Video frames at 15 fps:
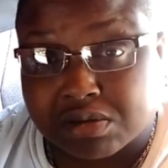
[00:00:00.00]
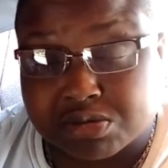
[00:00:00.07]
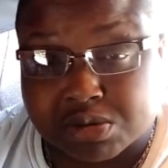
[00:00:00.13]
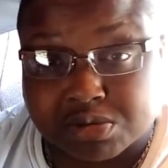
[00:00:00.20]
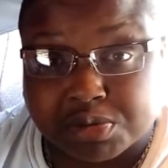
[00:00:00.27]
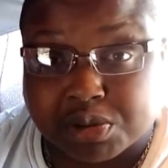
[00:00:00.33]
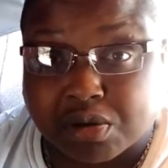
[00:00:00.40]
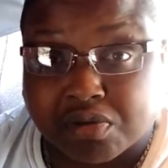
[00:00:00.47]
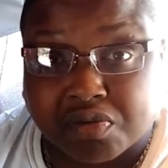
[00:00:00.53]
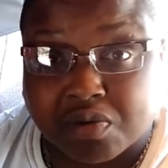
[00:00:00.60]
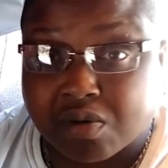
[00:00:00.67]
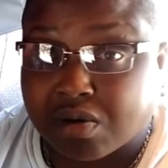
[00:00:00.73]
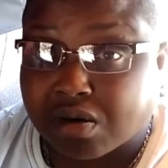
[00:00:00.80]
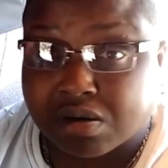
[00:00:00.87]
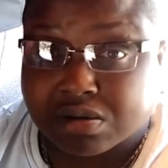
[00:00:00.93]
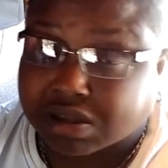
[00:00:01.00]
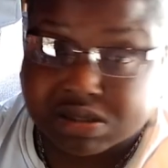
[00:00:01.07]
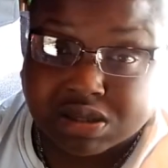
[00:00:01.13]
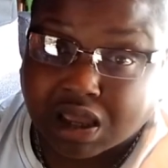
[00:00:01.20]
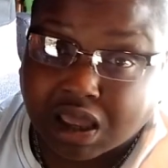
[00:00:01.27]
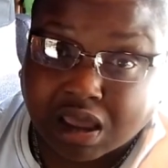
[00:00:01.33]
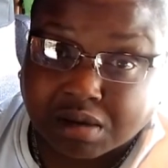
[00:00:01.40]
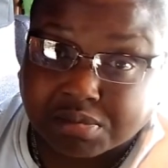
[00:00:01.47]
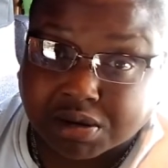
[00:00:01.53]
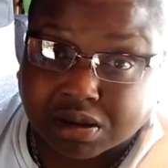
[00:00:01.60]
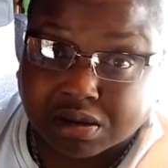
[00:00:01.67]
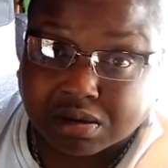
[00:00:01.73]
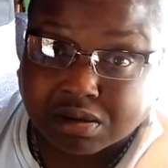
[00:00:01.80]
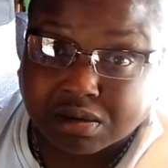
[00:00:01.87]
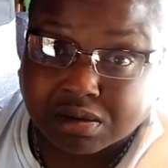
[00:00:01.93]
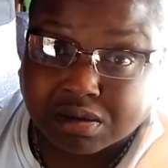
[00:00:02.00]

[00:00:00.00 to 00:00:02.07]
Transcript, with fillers: I was supposed to be there at four. That's not happening.